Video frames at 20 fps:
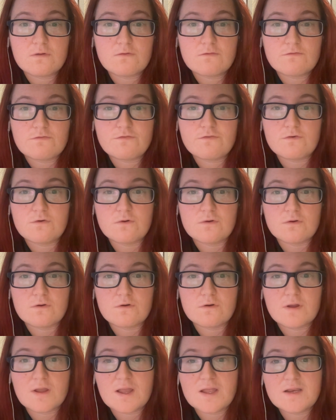
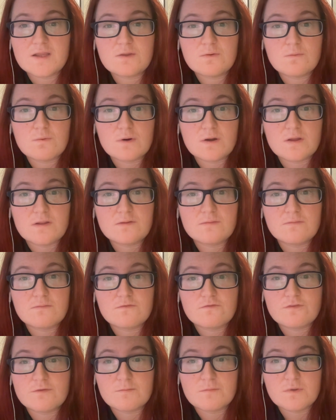for anyone
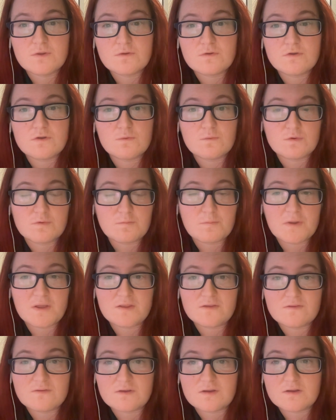familiar with
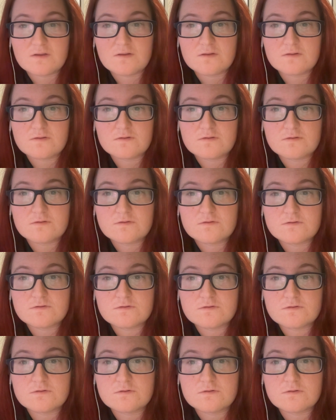basic
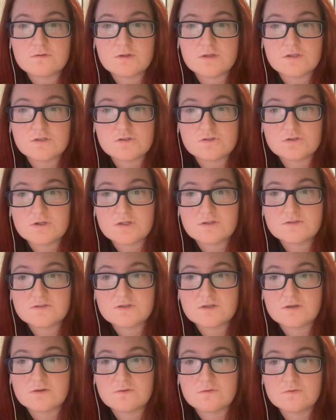internet
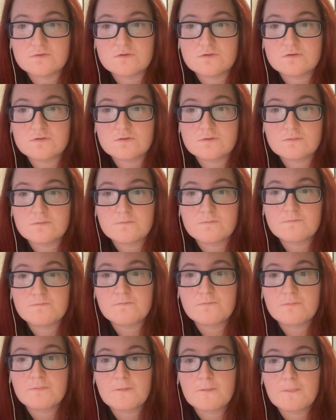skills,
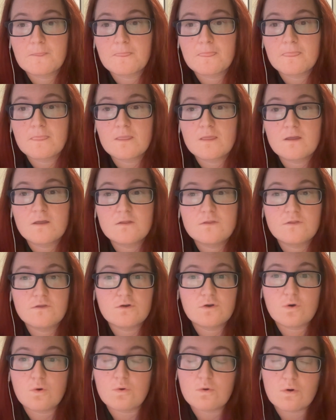
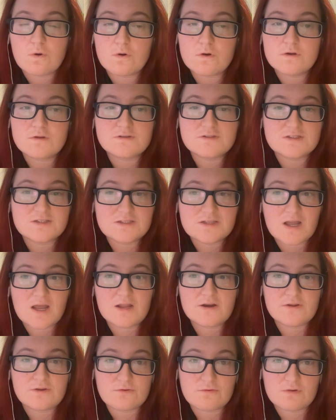the court did
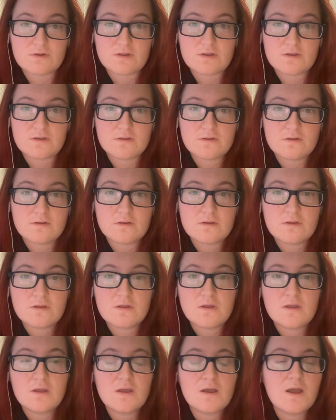not agree.
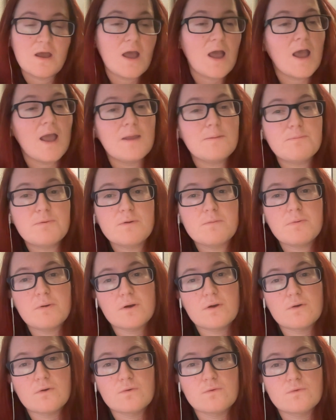I
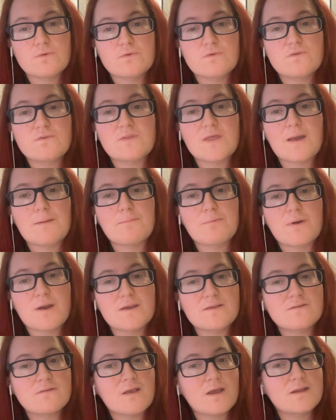propose that
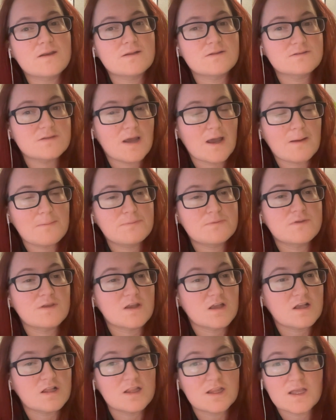Priceline adopts a
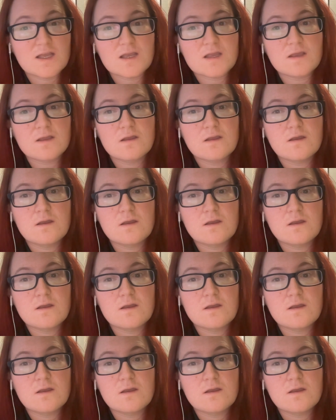click